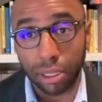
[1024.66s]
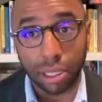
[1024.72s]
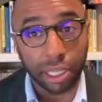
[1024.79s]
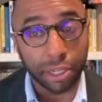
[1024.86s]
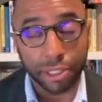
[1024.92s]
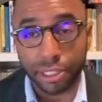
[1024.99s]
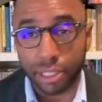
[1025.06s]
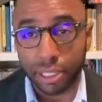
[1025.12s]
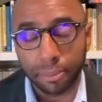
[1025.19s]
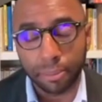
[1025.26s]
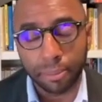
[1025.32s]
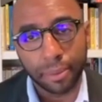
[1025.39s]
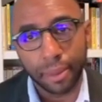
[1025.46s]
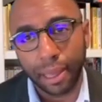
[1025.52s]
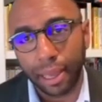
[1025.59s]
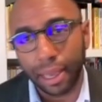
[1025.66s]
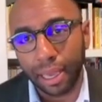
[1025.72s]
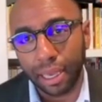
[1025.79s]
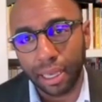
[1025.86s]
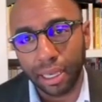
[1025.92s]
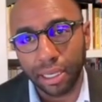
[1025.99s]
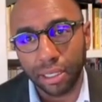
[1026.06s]
the leadership
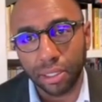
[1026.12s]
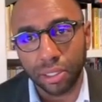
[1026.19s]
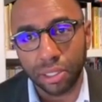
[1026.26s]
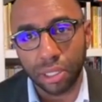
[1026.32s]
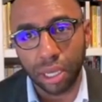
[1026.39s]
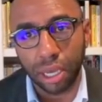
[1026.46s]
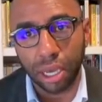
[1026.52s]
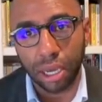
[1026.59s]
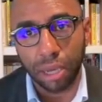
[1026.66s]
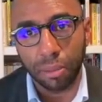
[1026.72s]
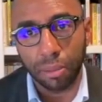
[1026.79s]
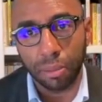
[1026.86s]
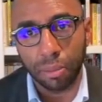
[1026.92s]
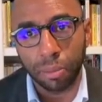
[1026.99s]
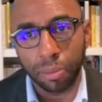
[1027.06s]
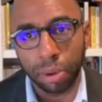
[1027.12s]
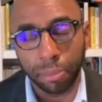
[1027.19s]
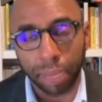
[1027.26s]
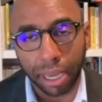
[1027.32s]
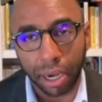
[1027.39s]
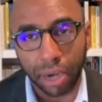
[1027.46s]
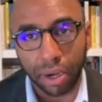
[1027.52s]
and um,
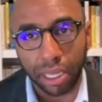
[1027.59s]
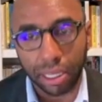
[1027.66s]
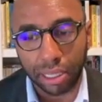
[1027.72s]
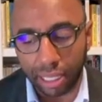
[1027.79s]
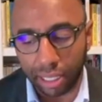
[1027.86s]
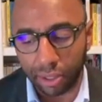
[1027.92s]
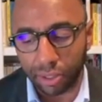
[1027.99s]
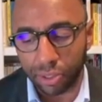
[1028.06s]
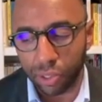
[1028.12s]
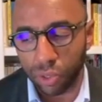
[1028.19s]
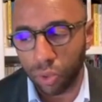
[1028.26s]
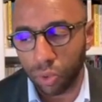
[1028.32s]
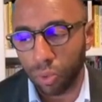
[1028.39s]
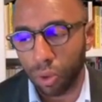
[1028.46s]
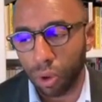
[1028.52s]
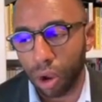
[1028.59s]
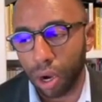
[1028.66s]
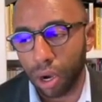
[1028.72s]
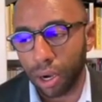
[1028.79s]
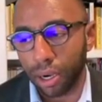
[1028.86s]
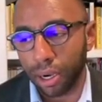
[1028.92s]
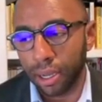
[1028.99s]
preparing leaders who
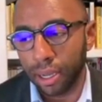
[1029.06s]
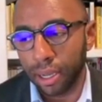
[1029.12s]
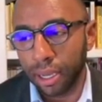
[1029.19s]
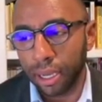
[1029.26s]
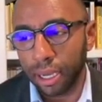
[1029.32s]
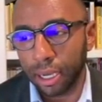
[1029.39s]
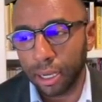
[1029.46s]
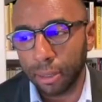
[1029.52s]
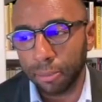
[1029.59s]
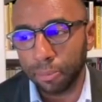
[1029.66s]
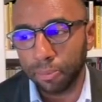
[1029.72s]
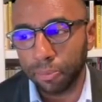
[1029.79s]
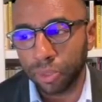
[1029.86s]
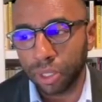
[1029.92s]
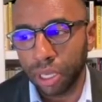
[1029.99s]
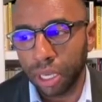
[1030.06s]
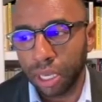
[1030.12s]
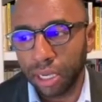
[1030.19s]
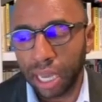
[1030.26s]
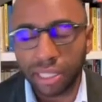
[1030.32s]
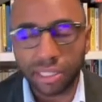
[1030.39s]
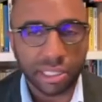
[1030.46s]
are um,
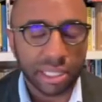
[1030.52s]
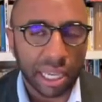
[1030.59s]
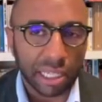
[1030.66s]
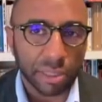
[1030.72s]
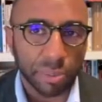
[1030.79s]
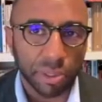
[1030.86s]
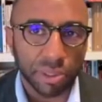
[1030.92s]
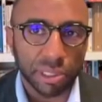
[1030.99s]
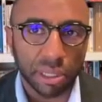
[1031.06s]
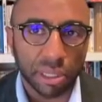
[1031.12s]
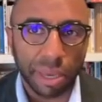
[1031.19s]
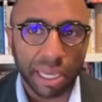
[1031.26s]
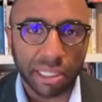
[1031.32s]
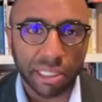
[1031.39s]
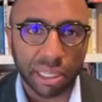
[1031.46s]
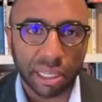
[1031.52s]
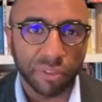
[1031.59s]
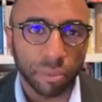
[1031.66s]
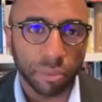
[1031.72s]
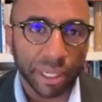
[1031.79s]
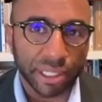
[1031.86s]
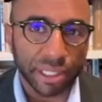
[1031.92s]
not just experts in managing
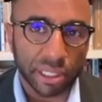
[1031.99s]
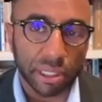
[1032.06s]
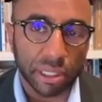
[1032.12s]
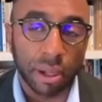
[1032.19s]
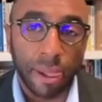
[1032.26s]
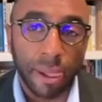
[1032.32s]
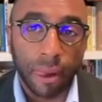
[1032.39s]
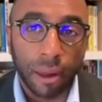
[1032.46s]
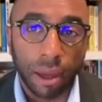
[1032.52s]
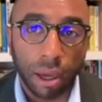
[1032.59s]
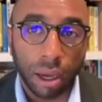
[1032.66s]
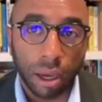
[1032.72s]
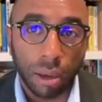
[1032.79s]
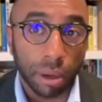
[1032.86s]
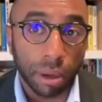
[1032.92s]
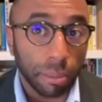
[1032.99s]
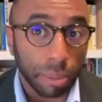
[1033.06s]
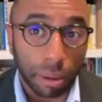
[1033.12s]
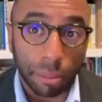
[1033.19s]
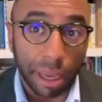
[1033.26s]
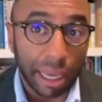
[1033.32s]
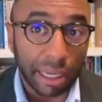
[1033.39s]
information, uh, but
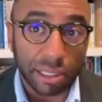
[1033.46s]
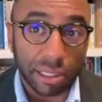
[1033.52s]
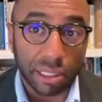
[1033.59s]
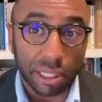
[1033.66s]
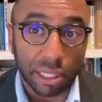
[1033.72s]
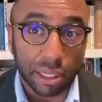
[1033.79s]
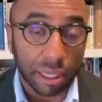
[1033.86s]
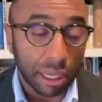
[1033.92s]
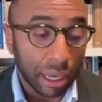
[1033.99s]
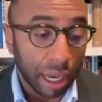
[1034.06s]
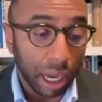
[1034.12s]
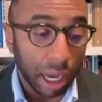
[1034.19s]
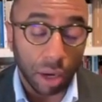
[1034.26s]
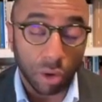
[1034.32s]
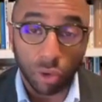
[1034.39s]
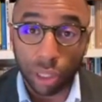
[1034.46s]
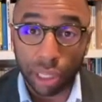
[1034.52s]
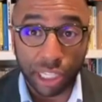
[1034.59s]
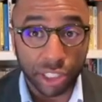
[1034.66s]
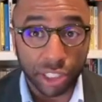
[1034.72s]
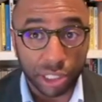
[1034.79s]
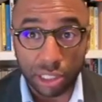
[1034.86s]
but managing uh,
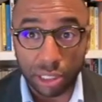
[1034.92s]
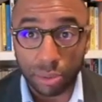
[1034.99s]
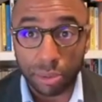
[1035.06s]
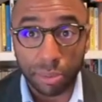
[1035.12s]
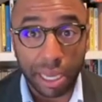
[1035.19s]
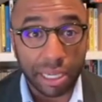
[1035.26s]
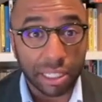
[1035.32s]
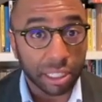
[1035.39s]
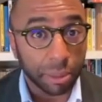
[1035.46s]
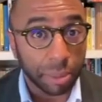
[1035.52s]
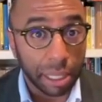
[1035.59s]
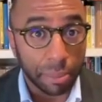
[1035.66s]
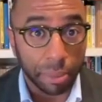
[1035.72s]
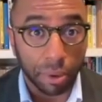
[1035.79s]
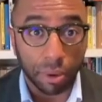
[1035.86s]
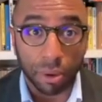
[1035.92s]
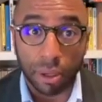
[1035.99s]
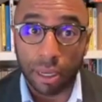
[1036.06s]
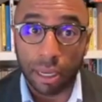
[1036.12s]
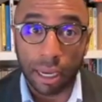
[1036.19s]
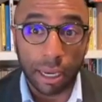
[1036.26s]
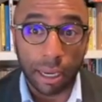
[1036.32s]
relationships, managing
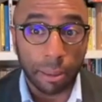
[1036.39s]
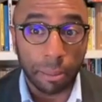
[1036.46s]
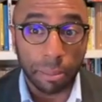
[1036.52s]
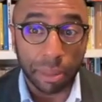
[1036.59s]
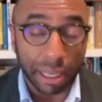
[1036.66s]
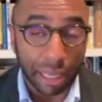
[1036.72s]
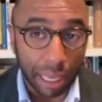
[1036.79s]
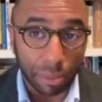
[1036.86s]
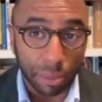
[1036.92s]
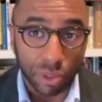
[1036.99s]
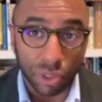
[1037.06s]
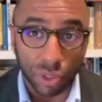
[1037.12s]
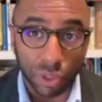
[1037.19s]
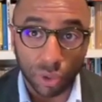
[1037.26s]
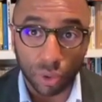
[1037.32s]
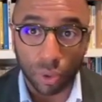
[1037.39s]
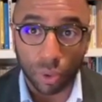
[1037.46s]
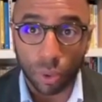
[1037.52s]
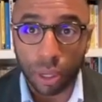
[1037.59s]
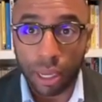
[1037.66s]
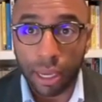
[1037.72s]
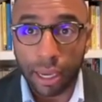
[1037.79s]
people, um, being able
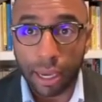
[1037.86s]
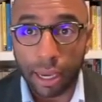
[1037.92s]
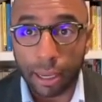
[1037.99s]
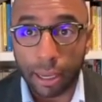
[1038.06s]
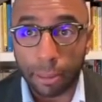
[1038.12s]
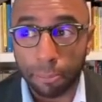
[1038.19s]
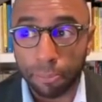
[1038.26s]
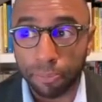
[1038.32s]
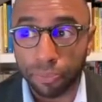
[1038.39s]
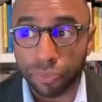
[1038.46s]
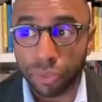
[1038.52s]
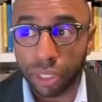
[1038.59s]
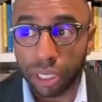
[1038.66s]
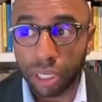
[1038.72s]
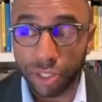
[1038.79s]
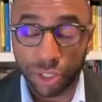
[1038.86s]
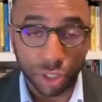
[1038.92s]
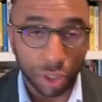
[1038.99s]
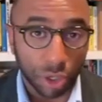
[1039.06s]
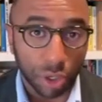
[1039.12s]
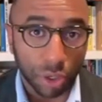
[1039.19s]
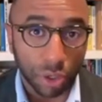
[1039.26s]
to um,
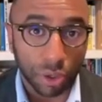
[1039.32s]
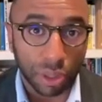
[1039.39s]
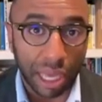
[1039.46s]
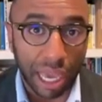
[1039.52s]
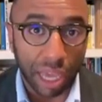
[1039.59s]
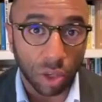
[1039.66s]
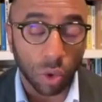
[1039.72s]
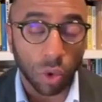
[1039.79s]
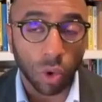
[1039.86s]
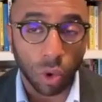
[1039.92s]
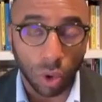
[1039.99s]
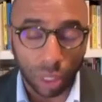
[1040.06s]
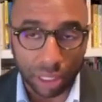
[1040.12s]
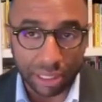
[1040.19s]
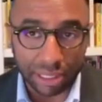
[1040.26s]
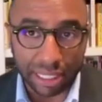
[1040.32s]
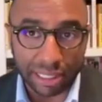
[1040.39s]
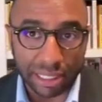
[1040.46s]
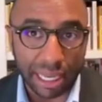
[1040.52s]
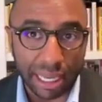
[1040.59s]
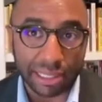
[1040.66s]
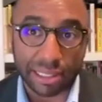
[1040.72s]
ensure that your
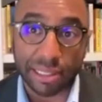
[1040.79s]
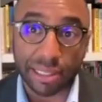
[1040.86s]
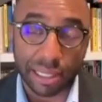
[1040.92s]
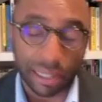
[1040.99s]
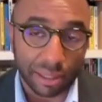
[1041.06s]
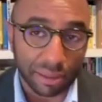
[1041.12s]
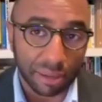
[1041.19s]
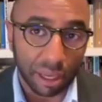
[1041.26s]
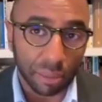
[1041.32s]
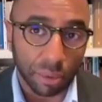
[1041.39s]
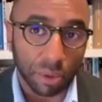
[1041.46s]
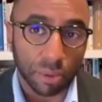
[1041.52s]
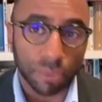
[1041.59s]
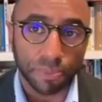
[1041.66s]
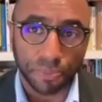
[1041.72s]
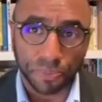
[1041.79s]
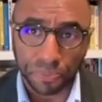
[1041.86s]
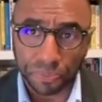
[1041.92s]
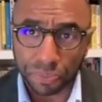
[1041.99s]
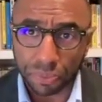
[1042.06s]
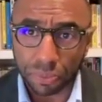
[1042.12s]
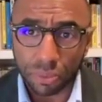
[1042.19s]
organization has a seat at the table,
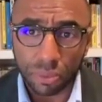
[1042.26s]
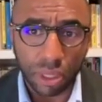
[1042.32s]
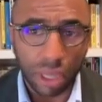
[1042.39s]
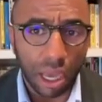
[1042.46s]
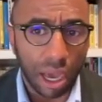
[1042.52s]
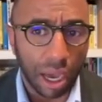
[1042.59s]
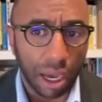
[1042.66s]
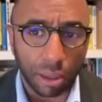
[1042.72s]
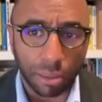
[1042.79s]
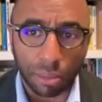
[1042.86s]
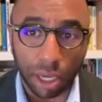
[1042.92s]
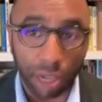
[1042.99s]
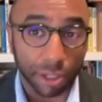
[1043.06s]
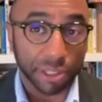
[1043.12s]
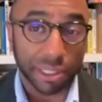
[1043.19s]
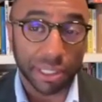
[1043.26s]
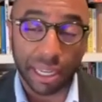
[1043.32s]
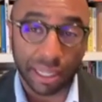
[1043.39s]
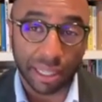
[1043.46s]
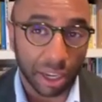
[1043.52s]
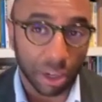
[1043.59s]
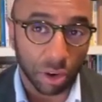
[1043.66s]
um,
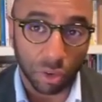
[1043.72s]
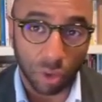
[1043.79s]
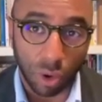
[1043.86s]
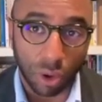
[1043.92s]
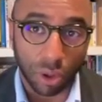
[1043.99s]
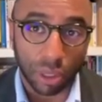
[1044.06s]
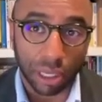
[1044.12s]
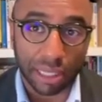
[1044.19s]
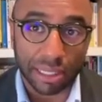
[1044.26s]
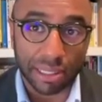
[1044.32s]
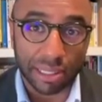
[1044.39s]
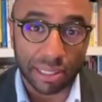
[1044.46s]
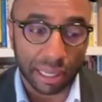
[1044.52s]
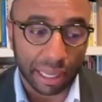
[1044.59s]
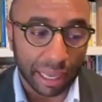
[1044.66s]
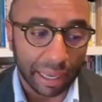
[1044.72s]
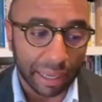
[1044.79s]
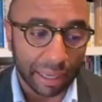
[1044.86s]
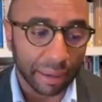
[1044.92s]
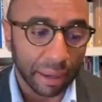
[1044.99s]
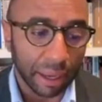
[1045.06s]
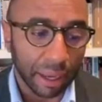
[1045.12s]
understanding that your role is
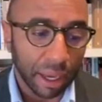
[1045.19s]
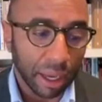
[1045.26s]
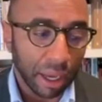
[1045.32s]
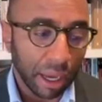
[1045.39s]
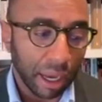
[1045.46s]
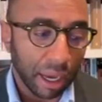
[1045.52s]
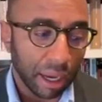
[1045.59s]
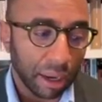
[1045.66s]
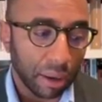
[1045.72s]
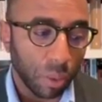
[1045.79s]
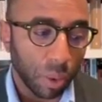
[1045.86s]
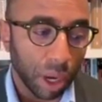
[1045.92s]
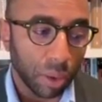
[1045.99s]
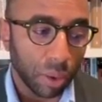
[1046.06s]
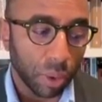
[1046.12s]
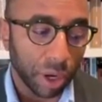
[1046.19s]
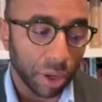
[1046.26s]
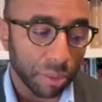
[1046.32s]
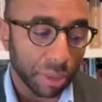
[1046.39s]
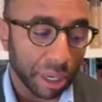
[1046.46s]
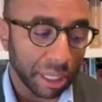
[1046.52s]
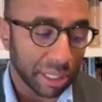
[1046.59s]
again uh, one where
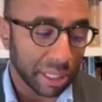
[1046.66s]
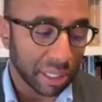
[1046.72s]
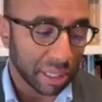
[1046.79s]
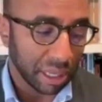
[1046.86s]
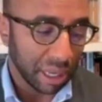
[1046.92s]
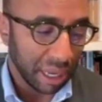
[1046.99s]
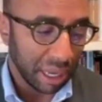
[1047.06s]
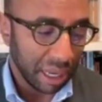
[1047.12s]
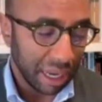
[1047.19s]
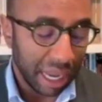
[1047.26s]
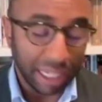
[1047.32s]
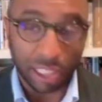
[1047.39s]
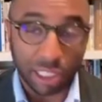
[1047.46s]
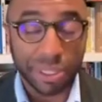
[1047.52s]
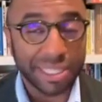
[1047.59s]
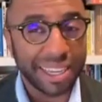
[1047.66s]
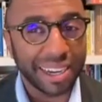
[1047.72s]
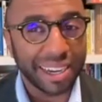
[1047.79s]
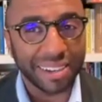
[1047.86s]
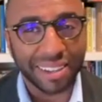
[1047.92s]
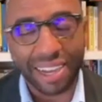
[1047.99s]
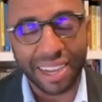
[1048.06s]
you must not just be
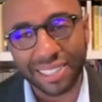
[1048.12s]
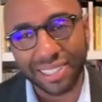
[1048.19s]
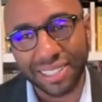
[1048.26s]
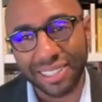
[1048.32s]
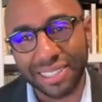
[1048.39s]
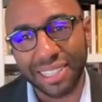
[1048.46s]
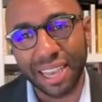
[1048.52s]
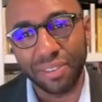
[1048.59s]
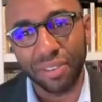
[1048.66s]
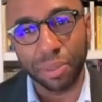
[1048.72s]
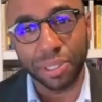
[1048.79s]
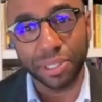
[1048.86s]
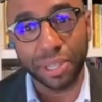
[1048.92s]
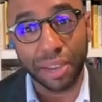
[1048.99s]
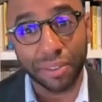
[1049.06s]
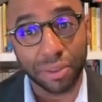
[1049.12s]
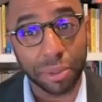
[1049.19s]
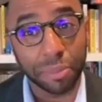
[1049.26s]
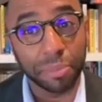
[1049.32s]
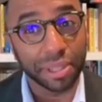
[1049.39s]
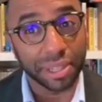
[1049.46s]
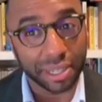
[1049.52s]
technologically savvy, but you have to
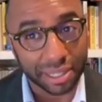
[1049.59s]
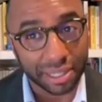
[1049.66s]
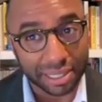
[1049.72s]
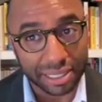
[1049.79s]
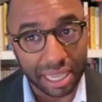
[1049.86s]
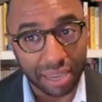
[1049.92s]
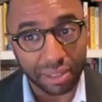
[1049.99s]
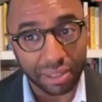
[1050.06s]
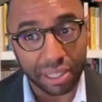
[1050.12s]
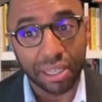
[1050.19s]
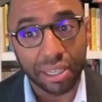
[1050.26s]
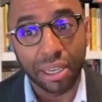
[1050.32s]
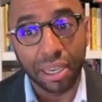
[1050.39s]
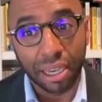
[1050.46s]
be politically savvy.